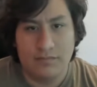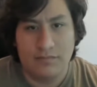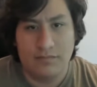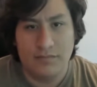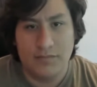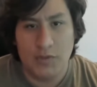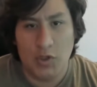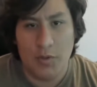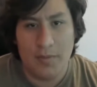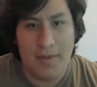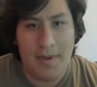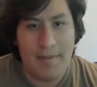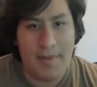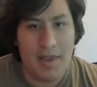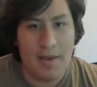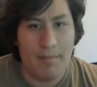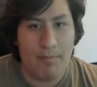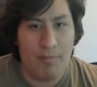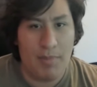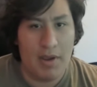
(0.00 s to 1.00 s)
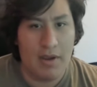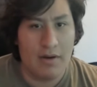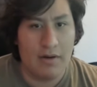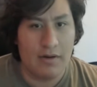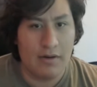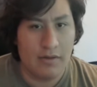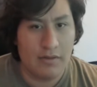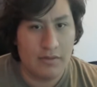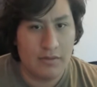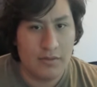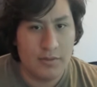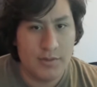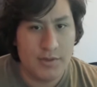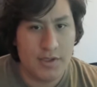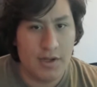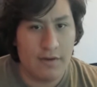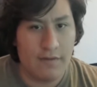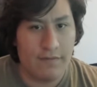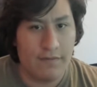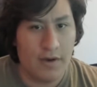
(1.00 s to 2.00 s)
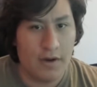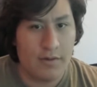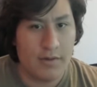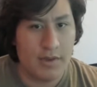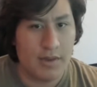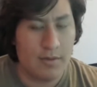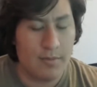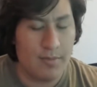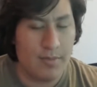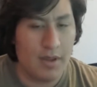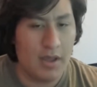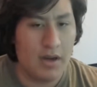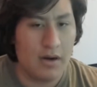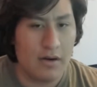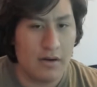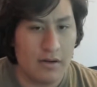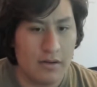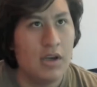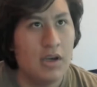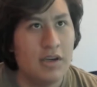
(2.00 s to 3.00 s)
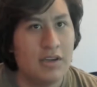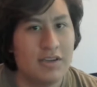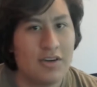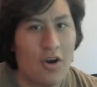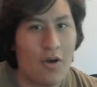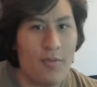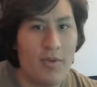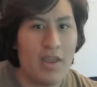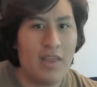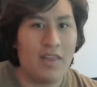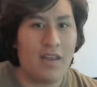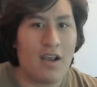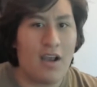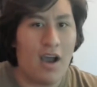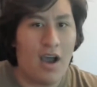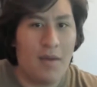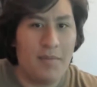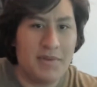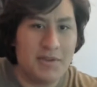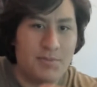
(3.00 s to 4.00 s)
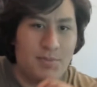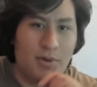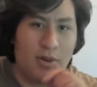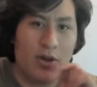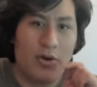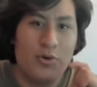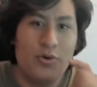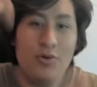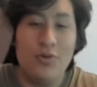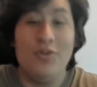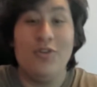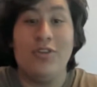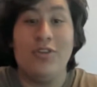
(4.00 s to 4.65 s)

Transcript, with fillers: Or maybe a bear. Who's gonna fuck with a bear? Tell me in the comments below who,